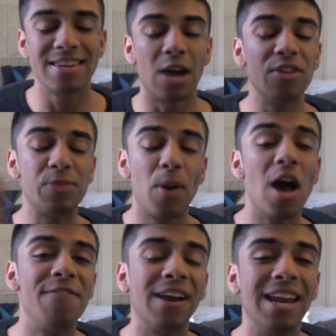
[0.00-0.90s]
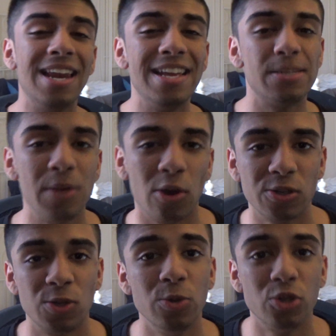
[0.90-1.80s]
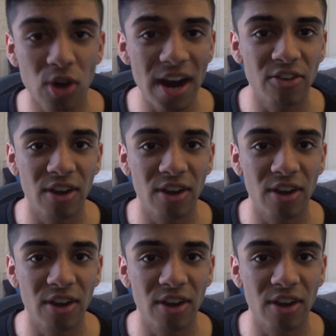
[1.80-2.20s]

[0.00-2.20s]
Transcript: Now, this perfectly leads me on to drag